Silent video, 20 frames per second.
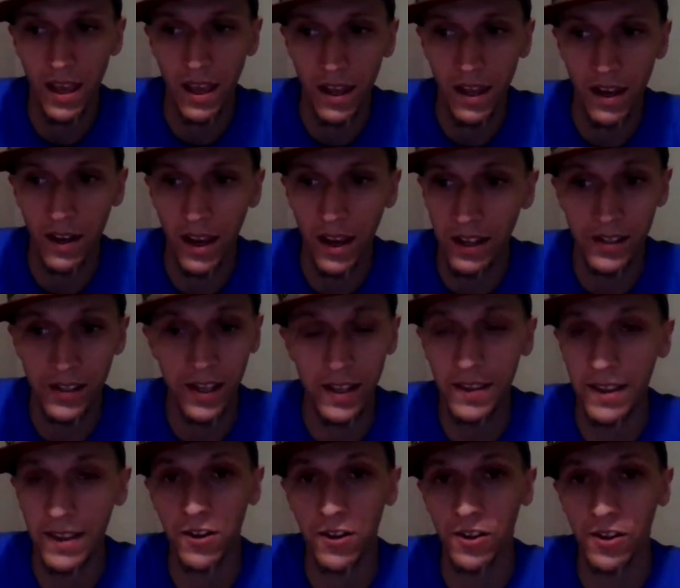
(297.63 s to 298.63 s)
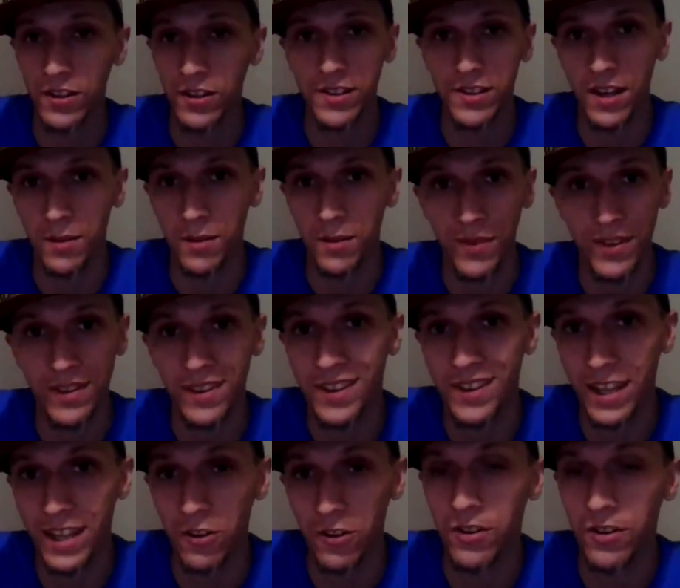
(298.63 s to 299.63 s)
And I say that all the time.
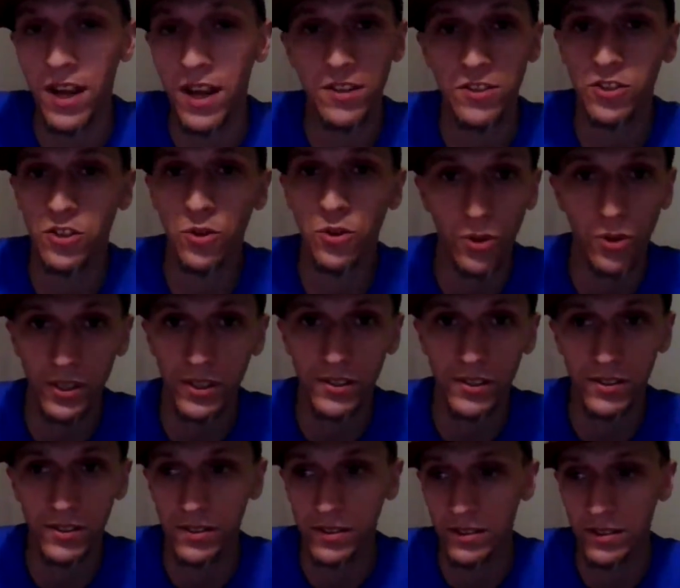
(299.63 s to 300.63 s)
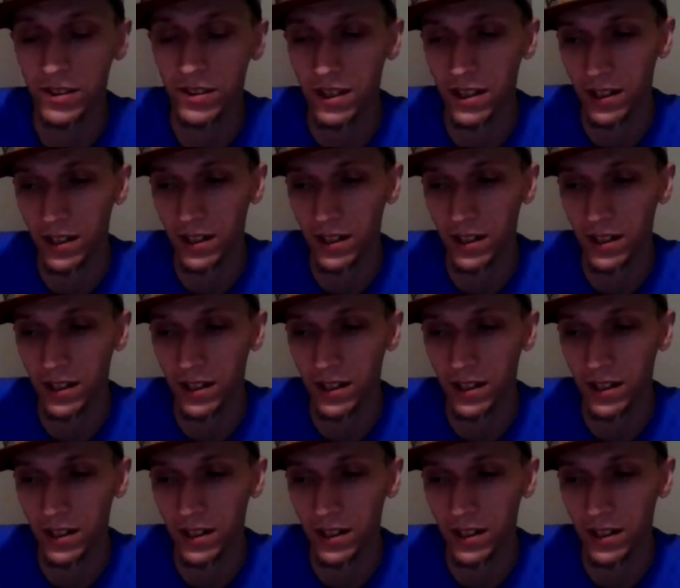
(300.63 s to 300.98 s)
They are not toys.